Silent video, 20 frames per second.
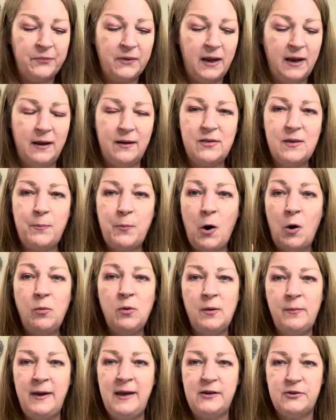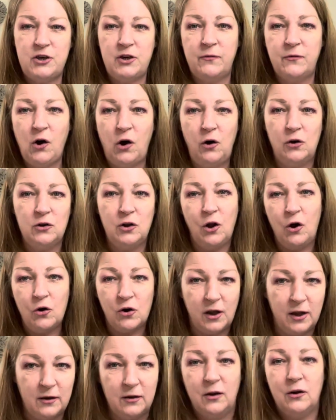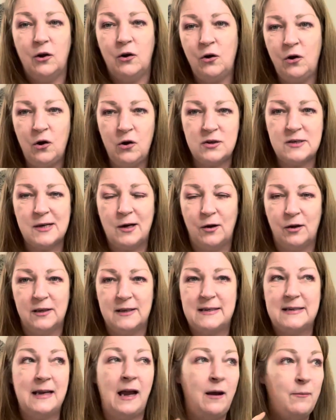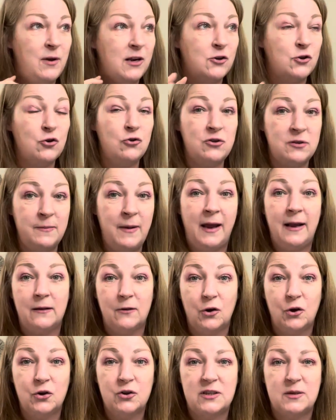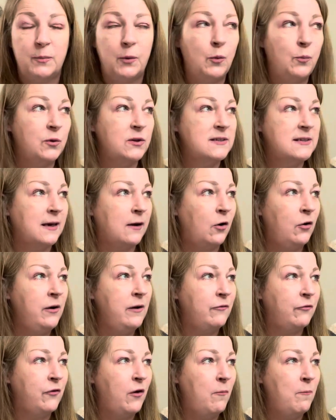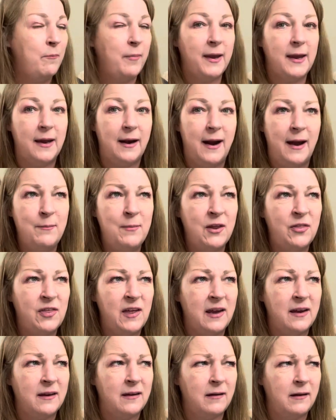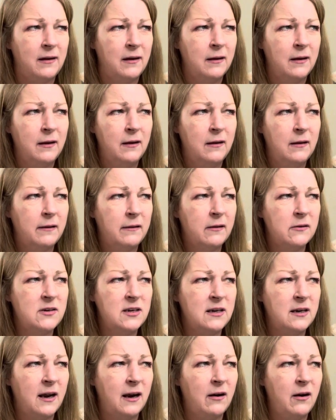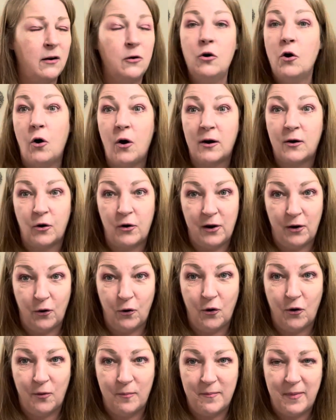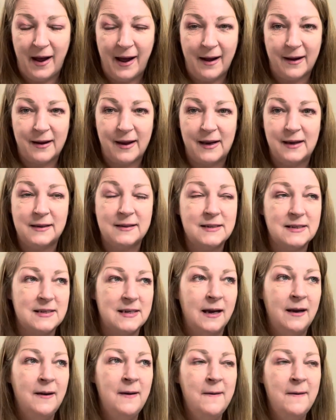The problem is you've got to lock and load all the time. It does make loads of bubbles. I got it from B&M, I think. Or did you get it? No, I got it at Home Bargains.